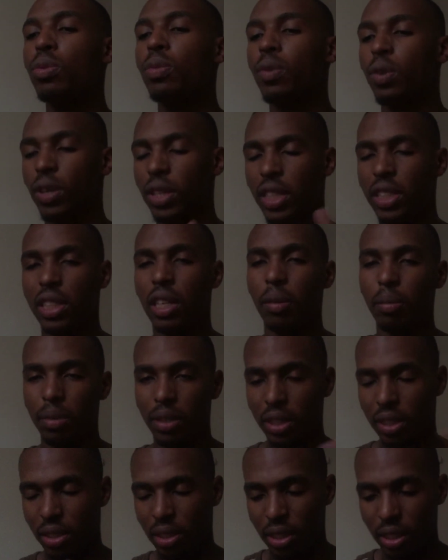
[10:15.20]
okay, sharp,
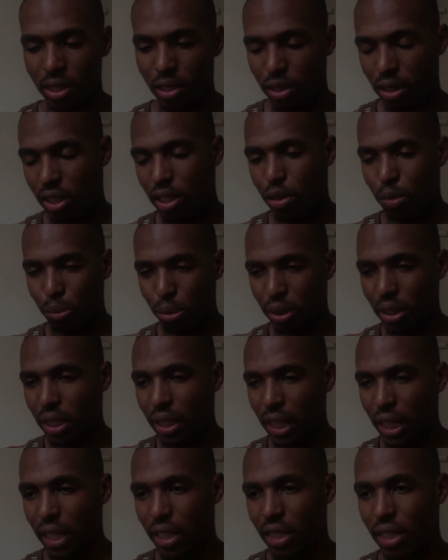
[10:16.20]
let's put it
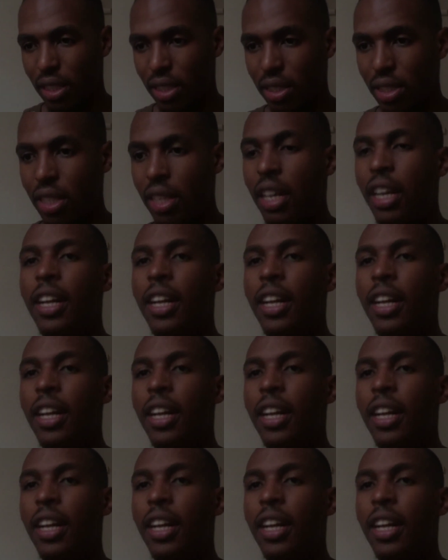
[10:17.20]
like this.